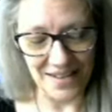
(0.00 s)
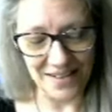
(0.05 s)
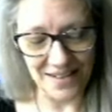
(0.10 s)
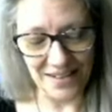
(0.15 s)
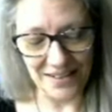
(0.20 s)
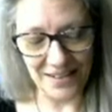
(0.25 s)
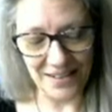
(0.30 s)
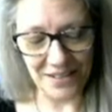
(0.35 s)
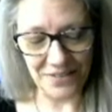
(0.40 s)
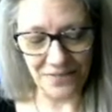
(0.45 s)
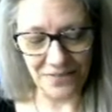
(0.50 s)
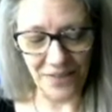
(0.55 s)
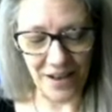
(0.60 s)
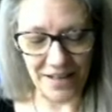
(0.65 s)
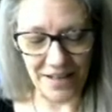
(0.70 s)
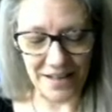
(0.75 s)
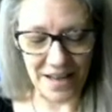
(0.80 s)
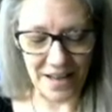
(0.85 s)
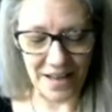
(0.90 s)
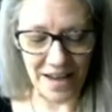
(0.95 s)
Let's
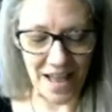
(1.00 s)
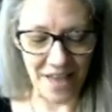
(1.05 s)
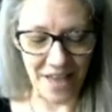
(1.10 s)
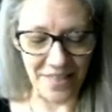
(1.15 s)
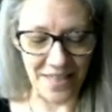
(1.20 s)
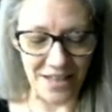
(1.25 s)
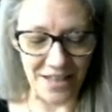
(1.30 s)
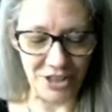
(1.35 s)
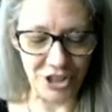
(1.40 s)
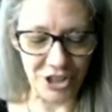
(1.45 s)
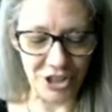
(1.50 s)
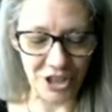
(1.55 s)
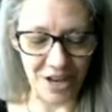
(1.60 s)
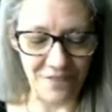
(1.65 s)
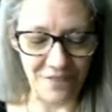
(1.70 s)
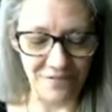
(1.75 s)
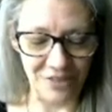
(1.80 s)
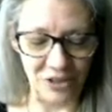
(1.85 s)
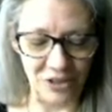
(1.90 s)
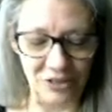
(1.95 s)
find out how they
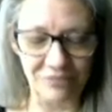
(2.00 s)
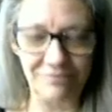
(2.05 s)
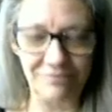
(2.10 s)
shuffle.